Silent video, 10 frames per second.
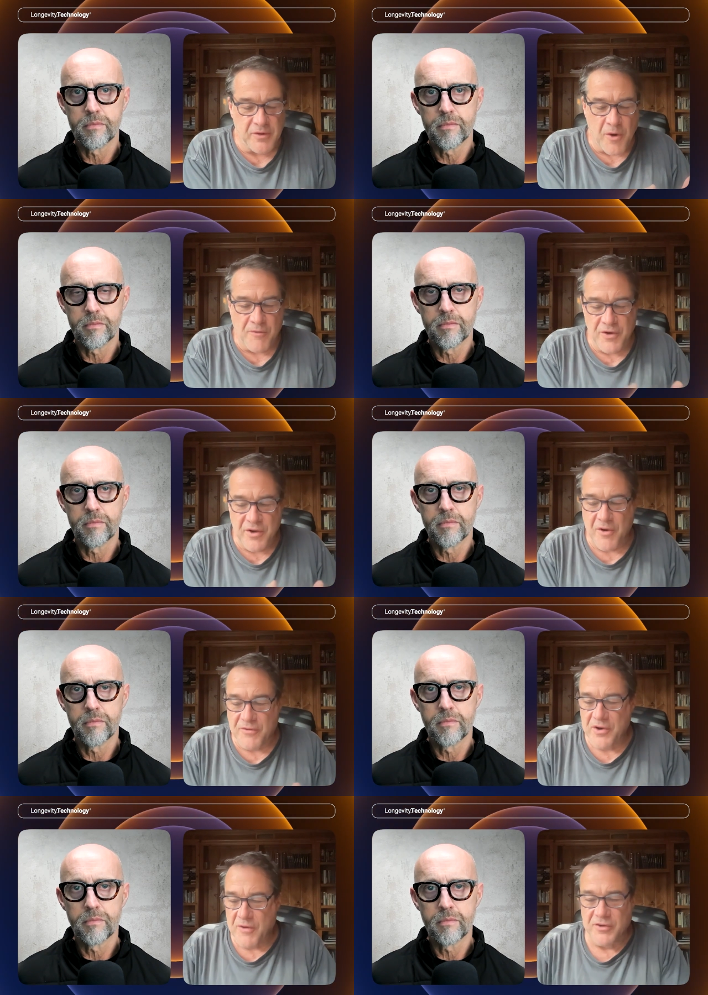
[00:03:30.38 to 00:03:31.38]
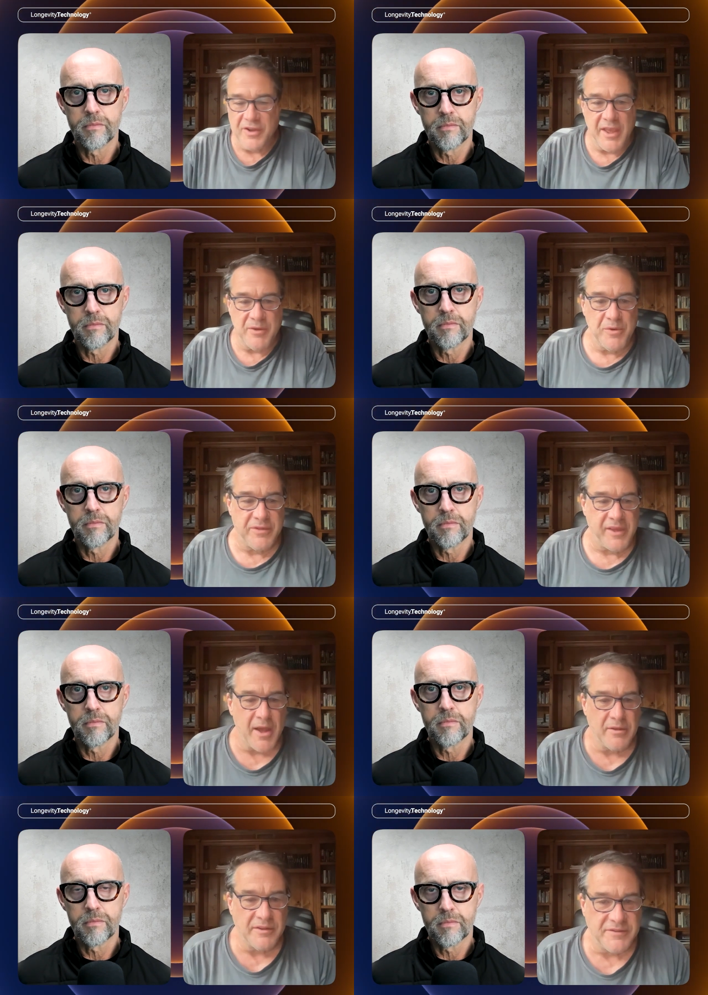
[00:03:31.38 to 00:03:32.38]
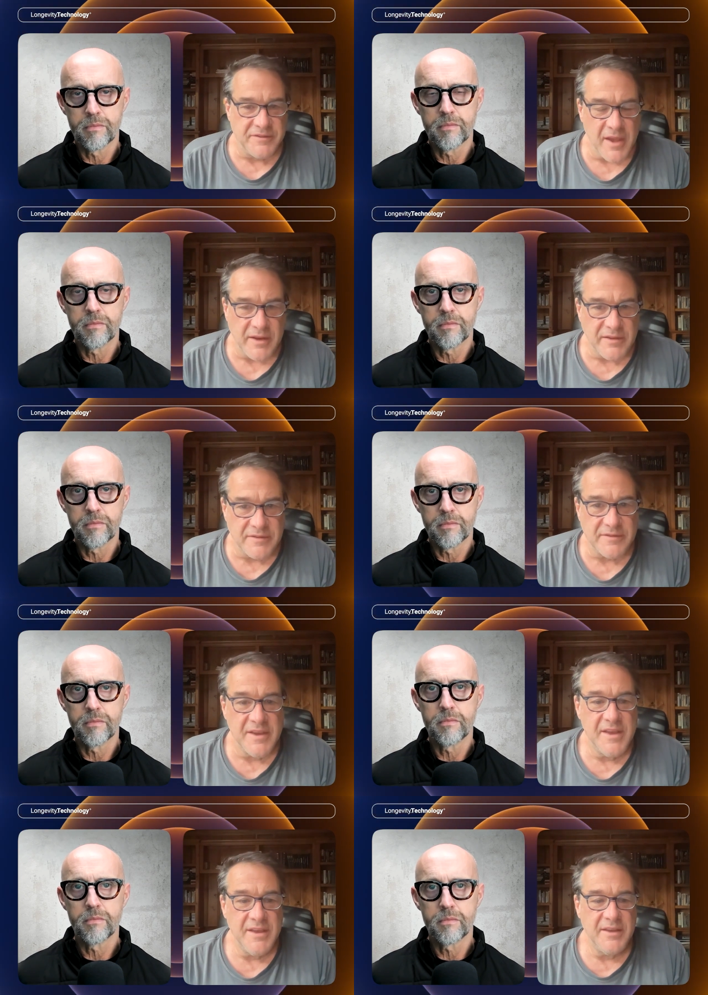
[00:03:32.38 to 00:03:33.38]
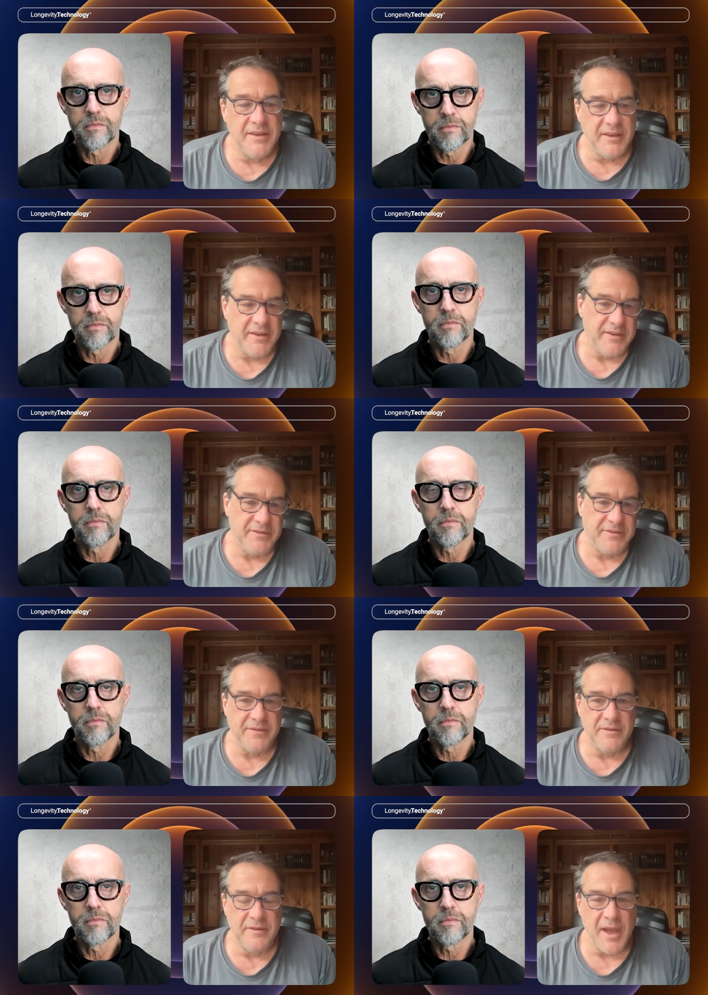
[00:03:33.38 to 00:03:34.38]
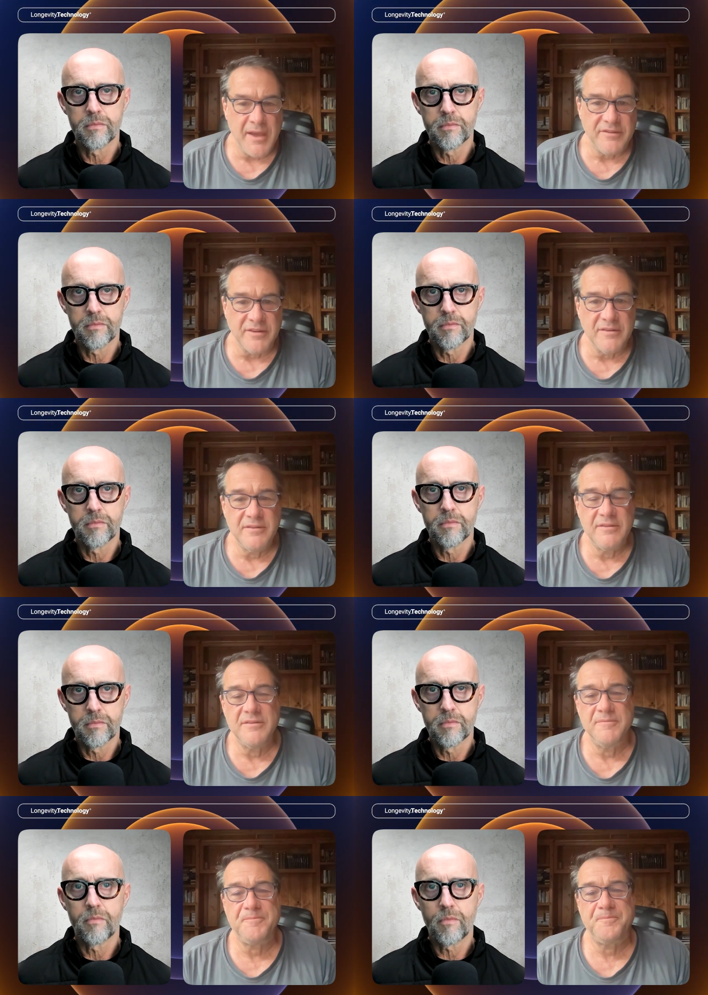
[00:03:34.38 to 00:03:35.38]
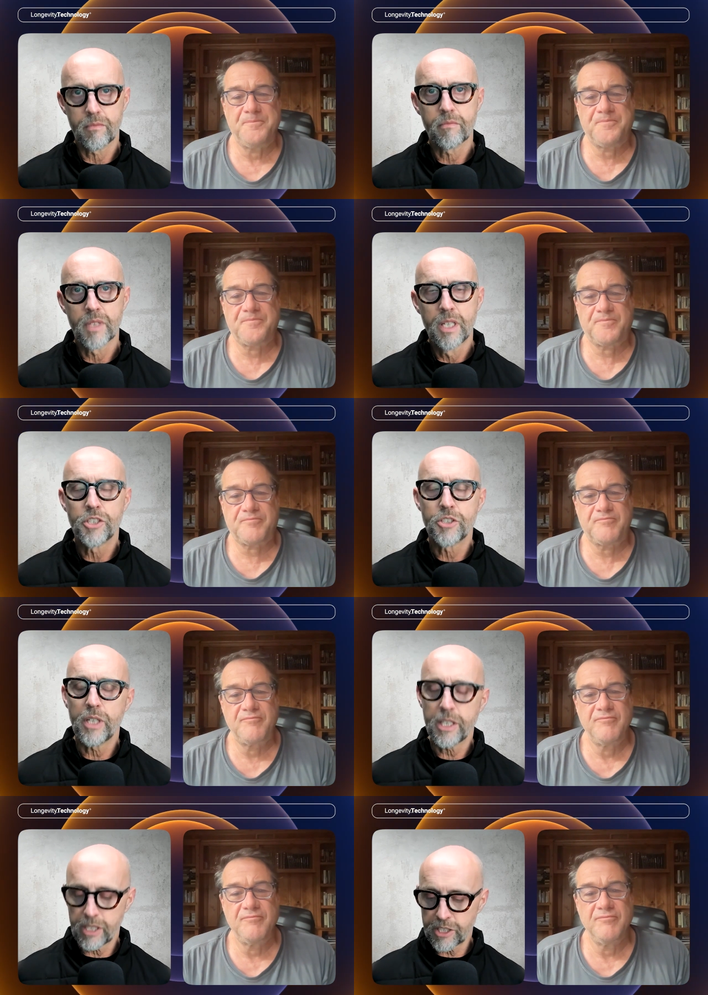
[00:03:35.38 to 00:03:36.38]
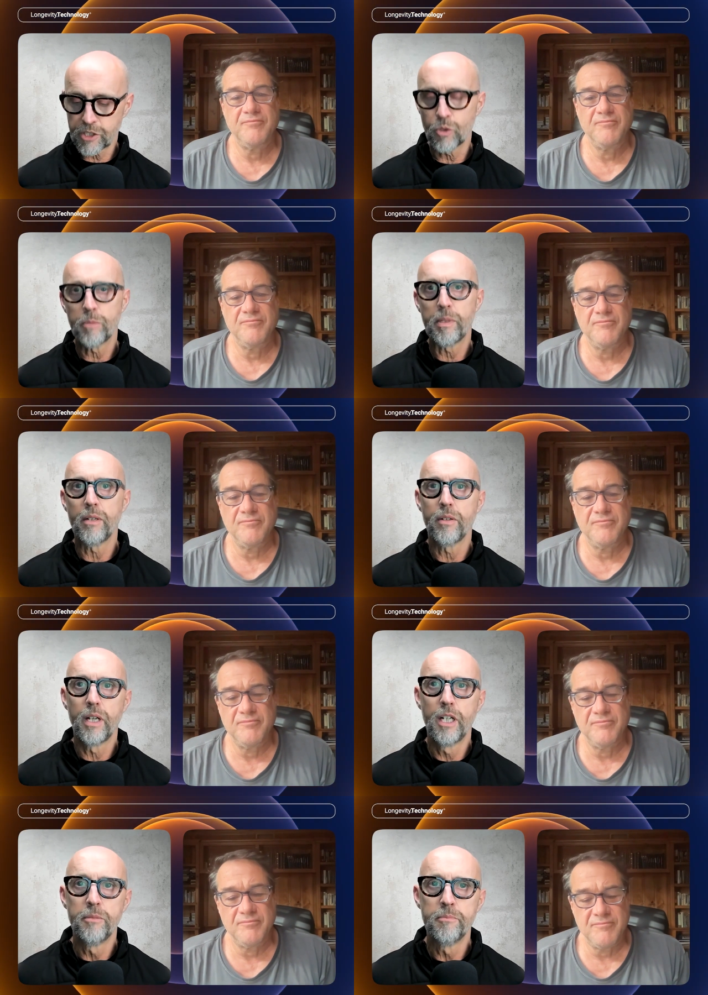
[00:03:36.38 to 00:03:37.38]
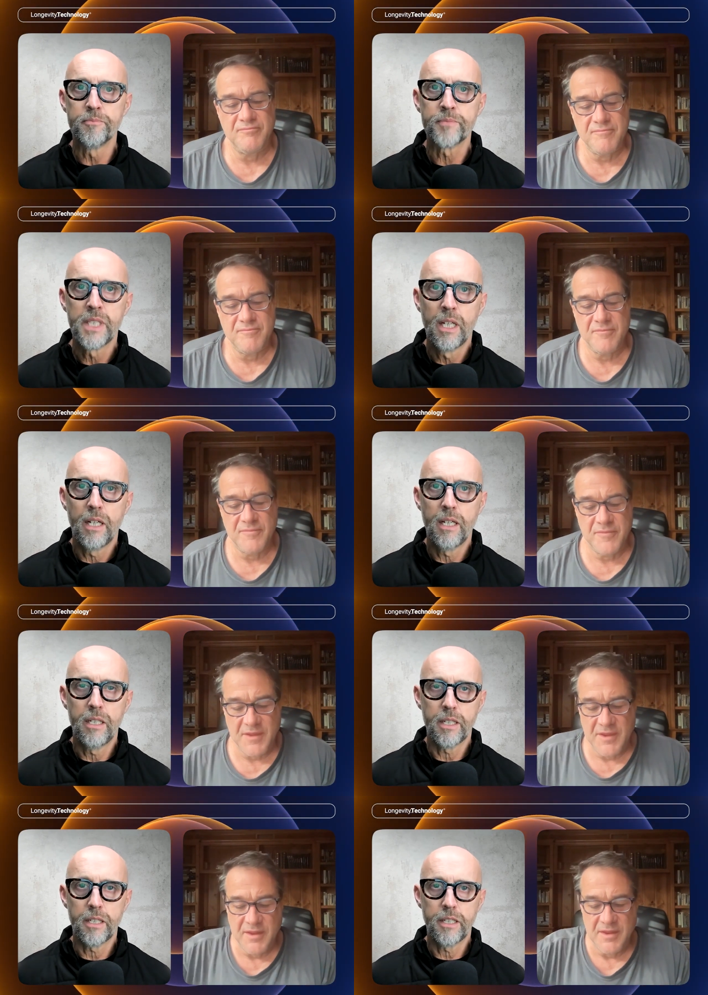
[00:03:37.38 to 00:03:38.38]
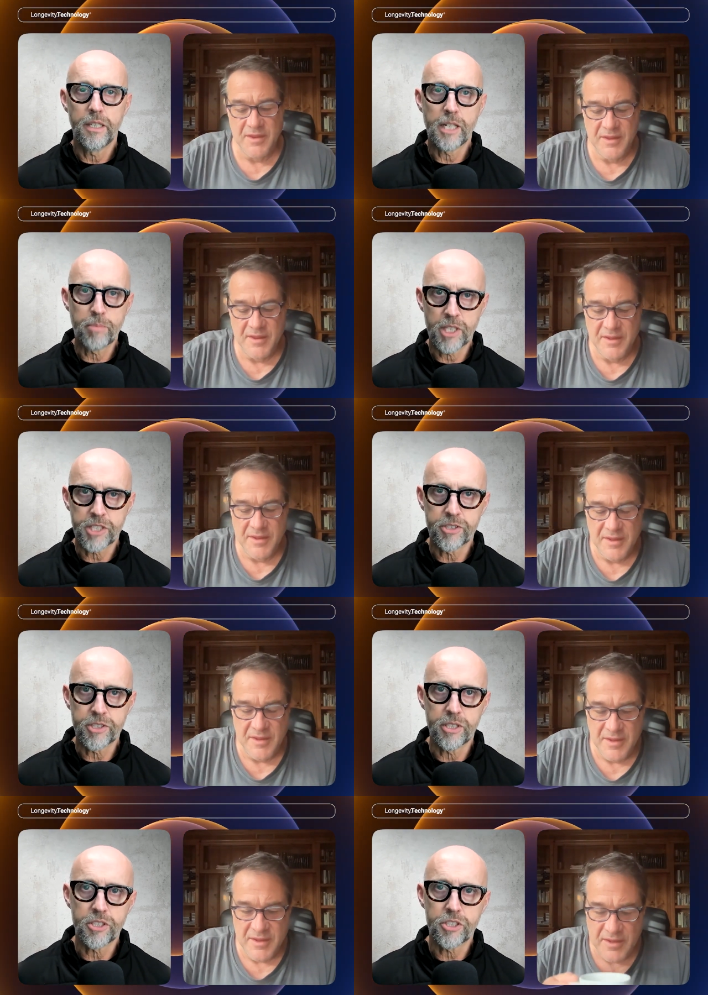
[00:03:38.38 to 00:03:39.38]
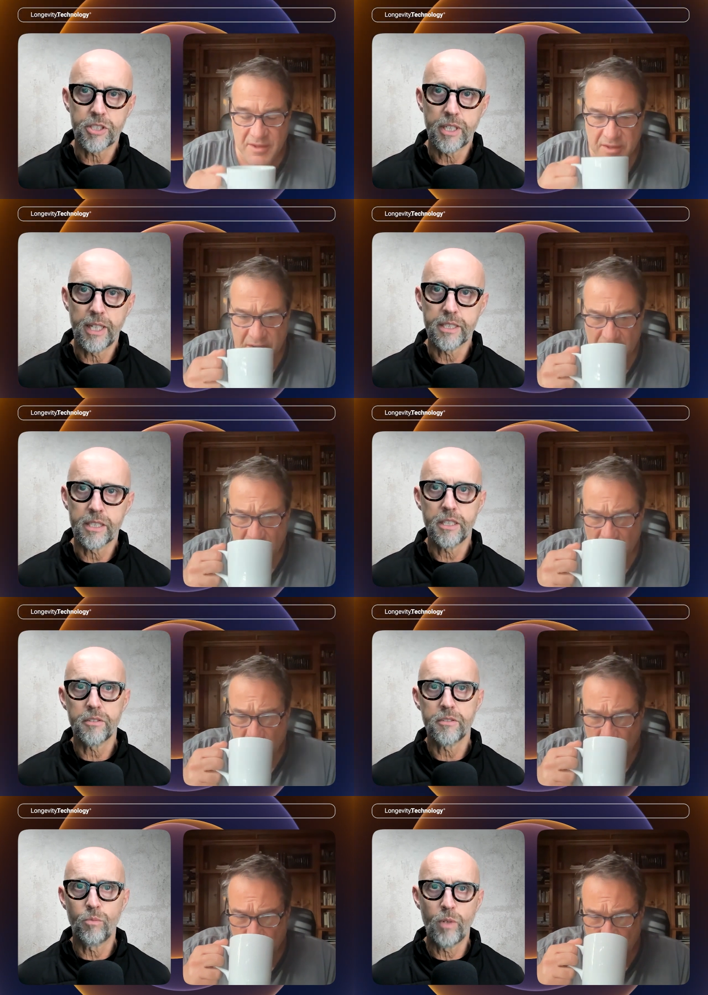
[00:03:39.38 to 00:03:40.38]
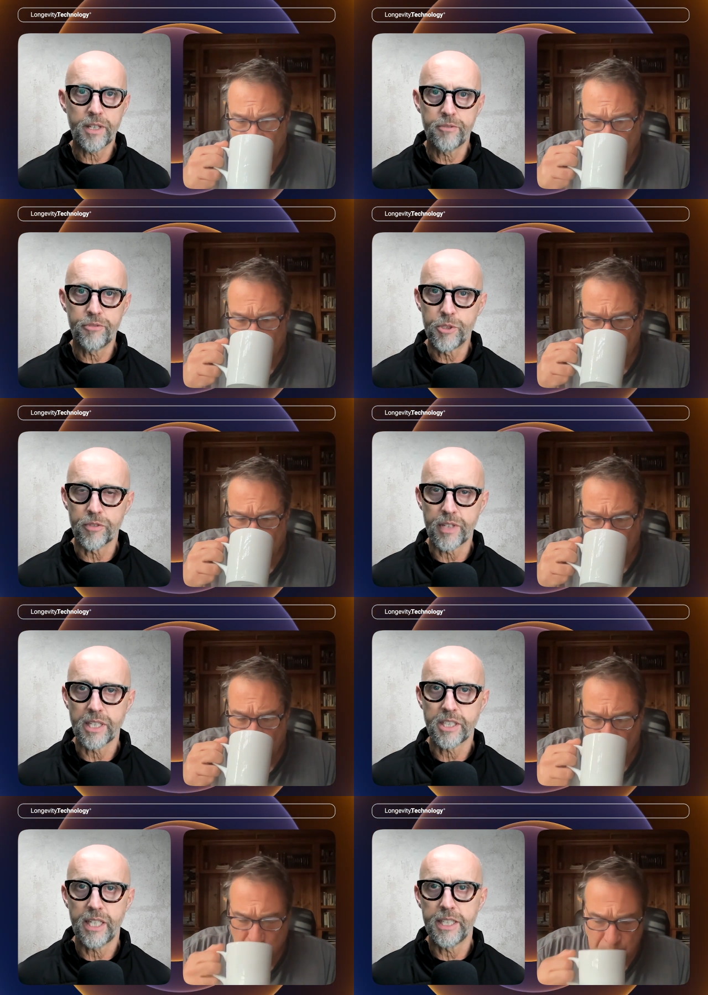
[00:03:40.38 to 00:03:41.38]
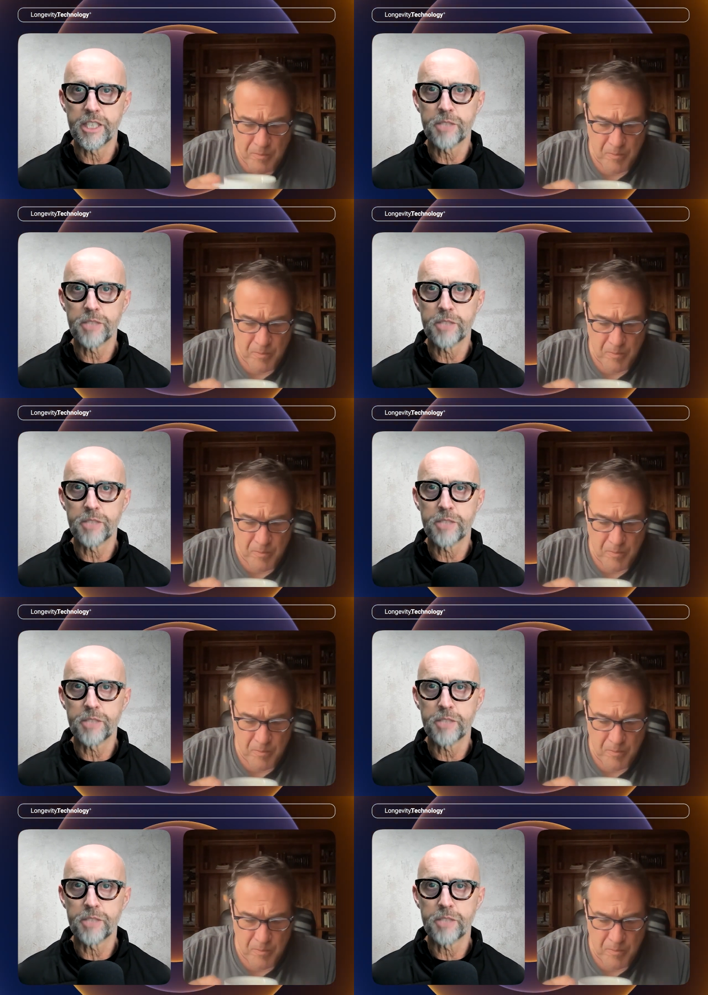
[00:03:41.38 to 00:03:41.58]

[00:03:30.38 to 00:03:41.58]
Speaker 1: over and over and over again with countless studies, is Niagen.
Speaker 2: So, let's, let's talk about um, uh, NAD Plus research and kind of where the future of that is heading,